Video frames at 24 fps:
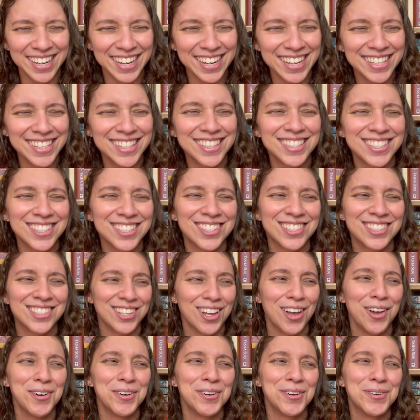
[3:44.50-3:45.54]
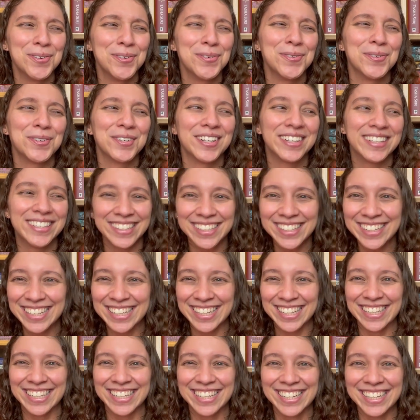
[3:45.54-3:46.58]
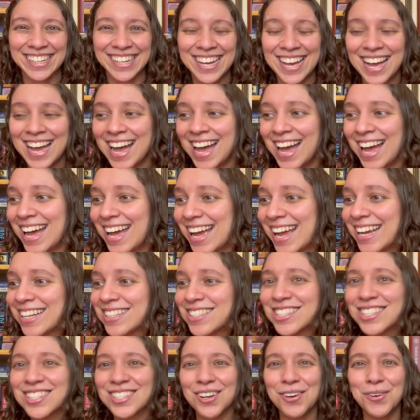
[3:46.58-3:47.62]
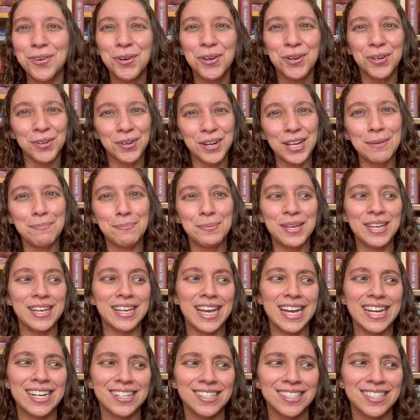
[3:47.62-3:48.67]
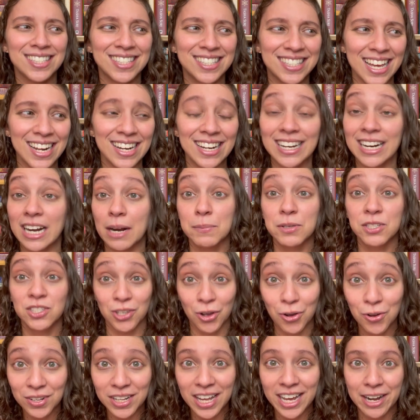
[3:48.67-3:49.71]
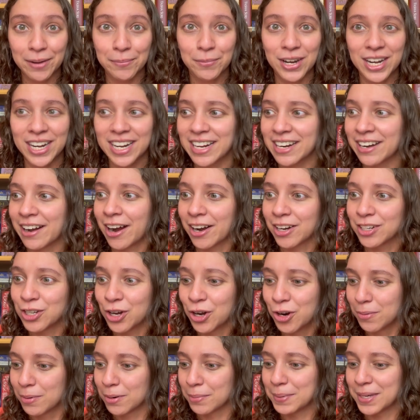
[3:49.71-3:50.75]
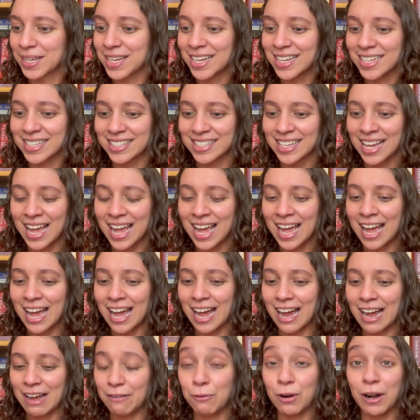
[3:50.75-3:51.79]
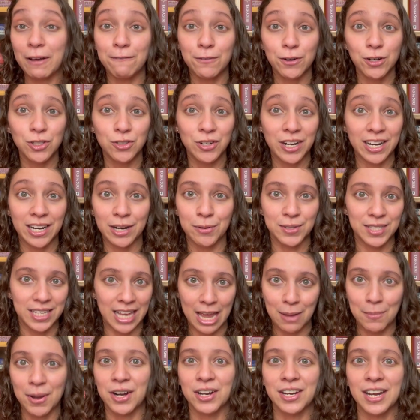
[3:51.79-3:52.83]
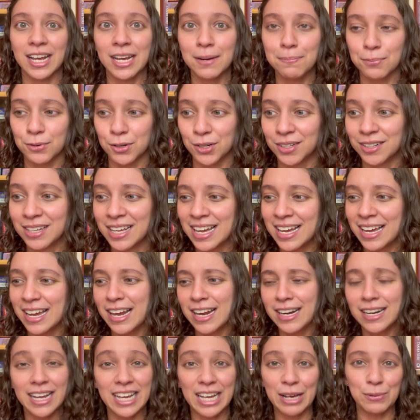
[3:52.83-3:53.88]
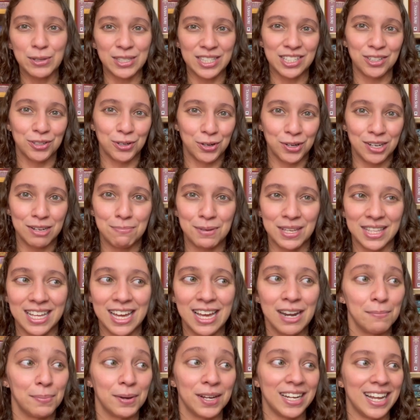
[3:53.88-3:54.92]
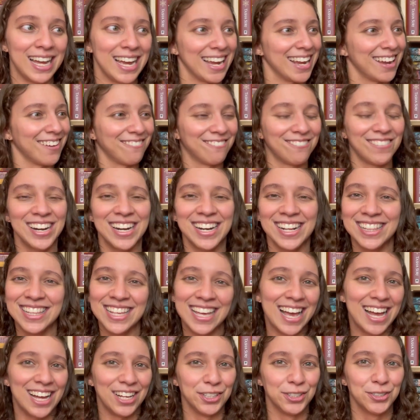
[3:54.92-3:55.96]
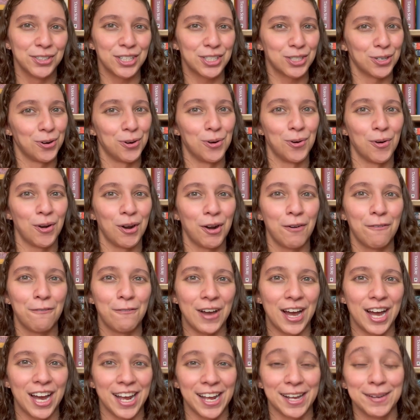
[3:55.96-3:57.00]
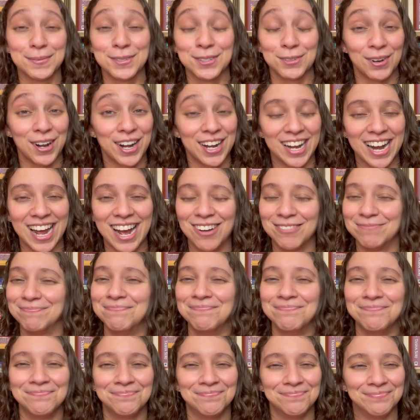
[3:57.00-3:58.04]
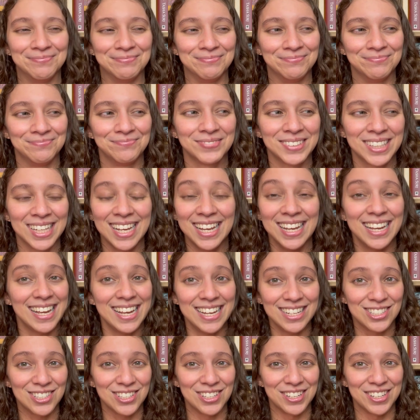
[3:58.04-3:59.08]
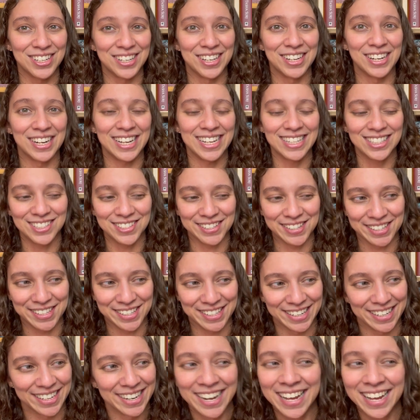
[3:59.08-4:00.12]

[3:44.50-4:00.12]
it's so good. It's so creepy and unsettling. And I'm so glad I'm reading it in October because when I first read it, it was came out in April. And like it was still creepy then, but like reading the Eldritch horror vibes right now, mmm, it's good. It's good.